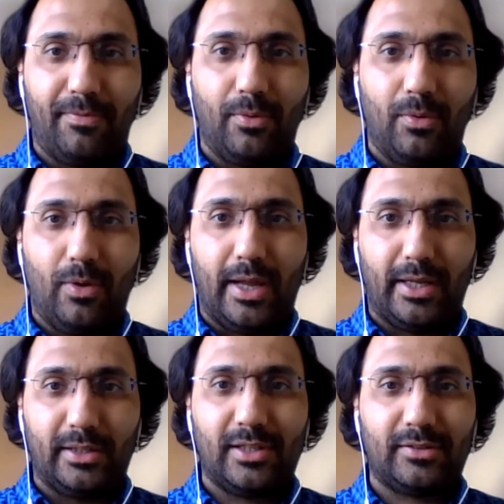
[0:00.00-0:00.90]
for
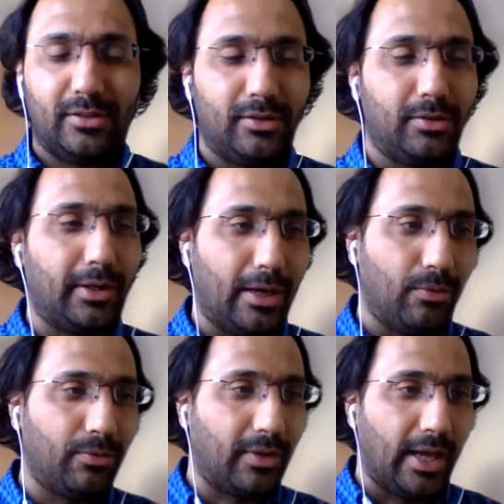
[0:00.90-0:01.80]
NHS continuing
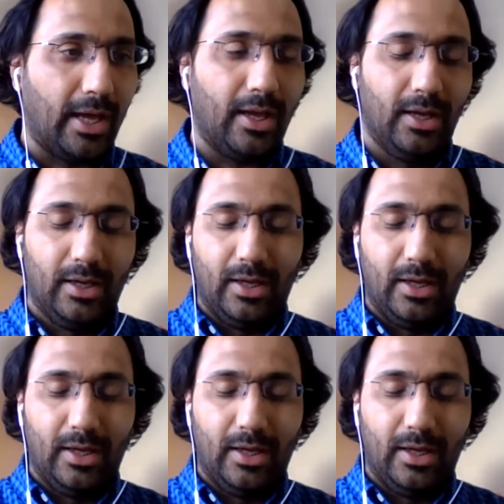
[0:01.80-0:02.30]
healthcare.